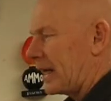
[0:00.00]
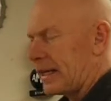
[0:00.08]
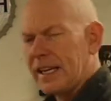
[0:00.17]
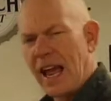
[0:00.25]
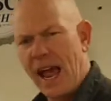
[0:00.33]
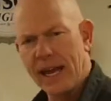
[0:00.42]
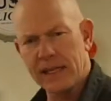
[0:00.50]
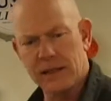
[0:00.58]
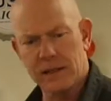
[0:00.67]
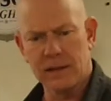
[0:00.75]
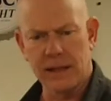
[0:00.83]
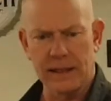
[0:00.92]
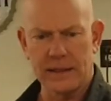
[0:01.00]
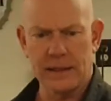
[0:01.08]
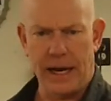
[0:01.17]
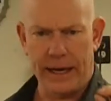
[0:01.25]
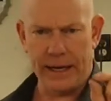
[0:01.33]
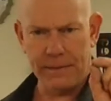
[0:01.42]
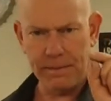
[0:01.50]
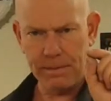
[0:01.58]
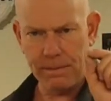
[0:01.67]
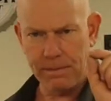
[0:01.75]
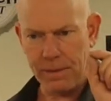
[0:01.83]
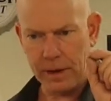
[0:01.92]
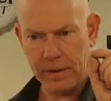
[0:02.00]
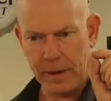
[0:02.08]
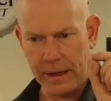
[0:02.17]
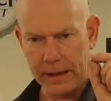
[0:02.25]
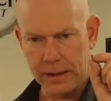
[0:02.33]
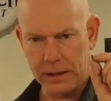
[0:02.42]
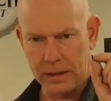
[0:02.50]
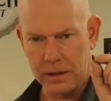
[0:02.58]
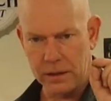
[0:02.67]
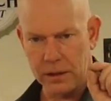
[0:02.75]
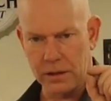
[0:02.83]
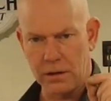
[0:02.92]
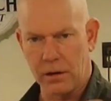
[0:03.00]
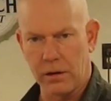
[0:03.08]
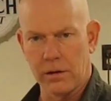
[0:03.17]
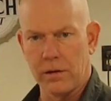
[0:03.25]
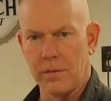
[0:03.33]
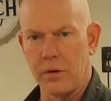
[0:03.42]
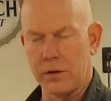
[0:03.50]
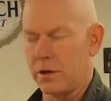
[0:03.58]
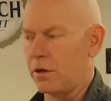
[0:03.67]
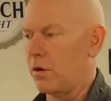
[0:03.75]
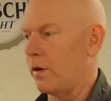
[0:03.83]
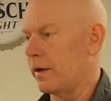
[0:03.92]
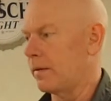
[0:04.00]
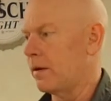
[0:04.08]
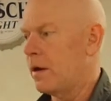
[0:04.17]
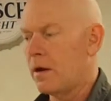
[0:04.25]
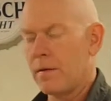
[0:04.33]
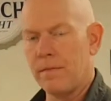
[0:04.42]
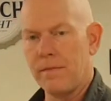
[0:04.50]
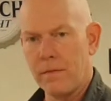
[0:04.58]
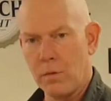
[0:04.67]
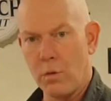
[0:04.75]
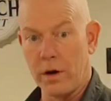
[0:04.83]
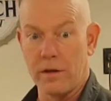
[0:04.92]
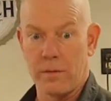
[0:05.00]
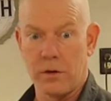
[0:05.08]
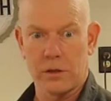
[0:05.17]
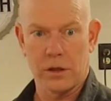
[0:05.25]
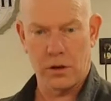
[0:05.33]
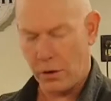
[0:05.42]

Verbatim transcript: like gnats, little tiny fuck things that just are the most annoying, one of the most